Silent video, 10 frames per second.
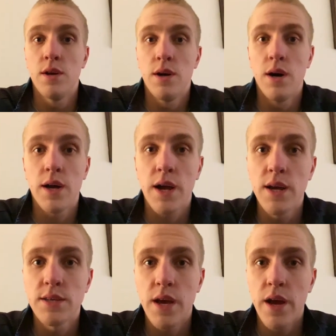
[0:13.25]
Hi
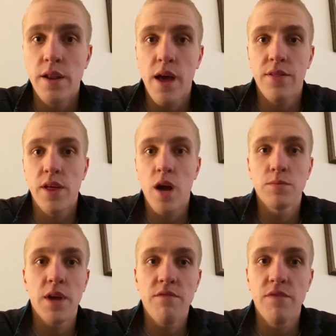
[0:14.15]
guys, AOD Athlete
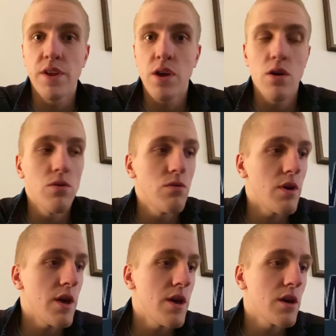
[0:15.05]
update video
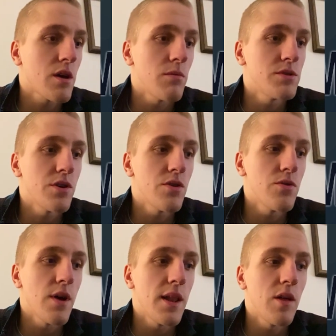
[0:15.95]
here, coming to
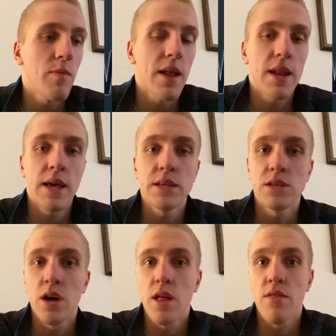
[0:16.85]
you a little bit
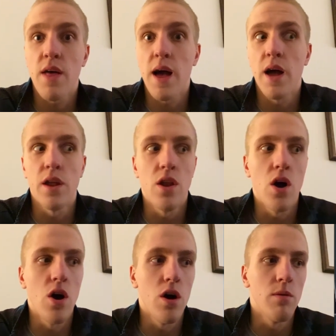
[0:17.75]
later
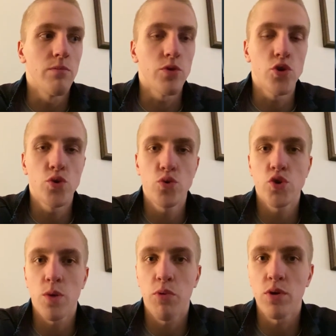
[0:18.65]
than usual,
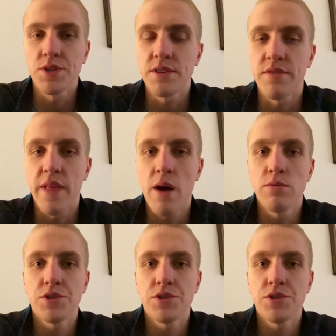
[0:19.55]
so apologies for that.